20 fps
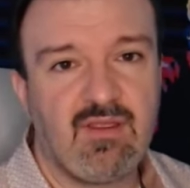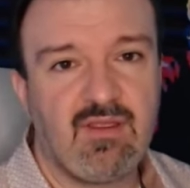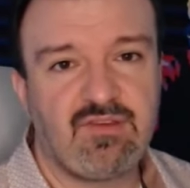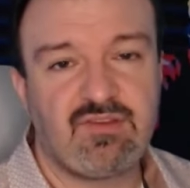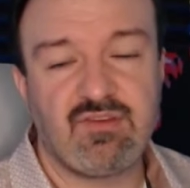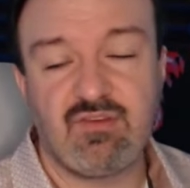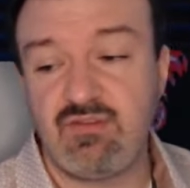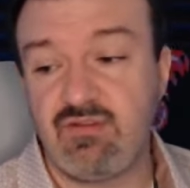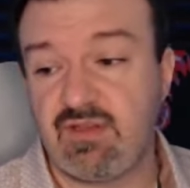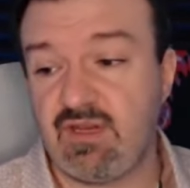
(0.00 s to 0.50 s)

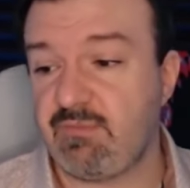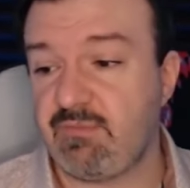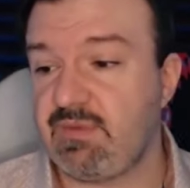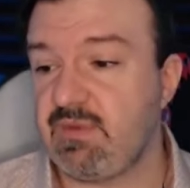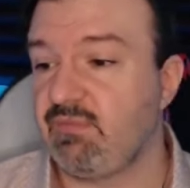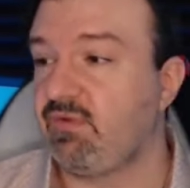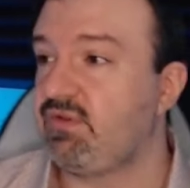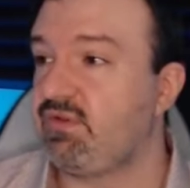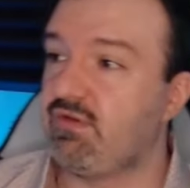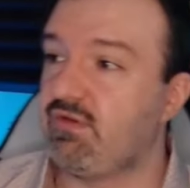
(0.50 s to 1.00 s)
So you could have
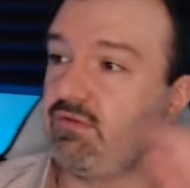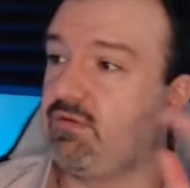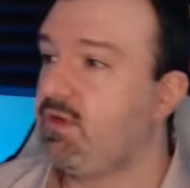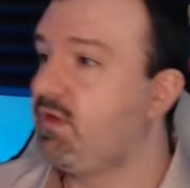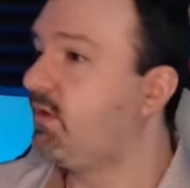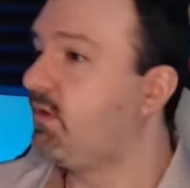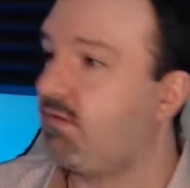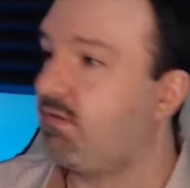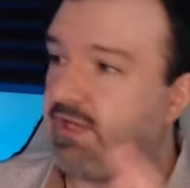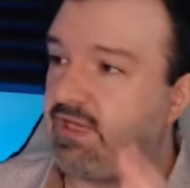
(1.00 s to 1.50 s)
people do
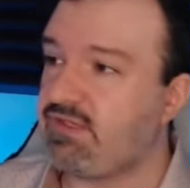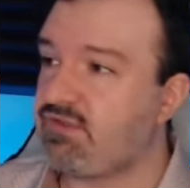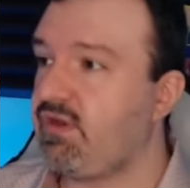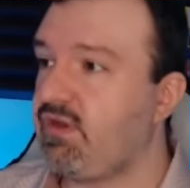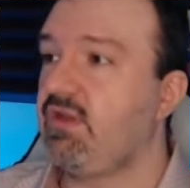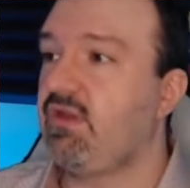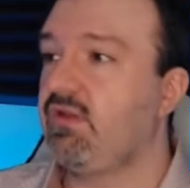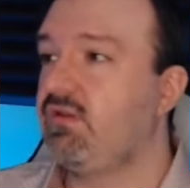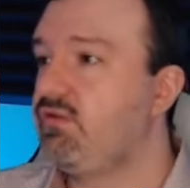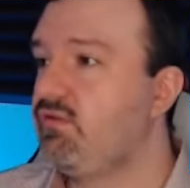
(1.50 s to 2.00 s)
hit
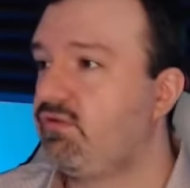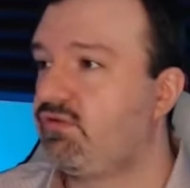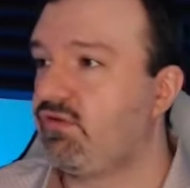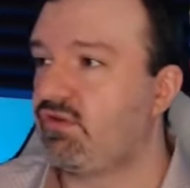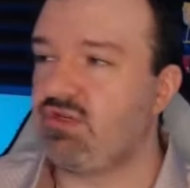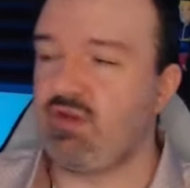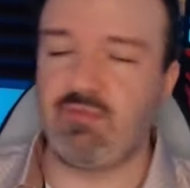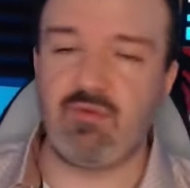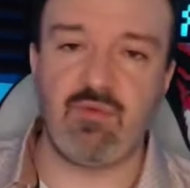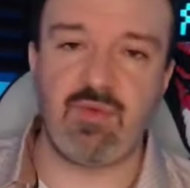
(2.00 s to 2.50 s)
string, neutral jump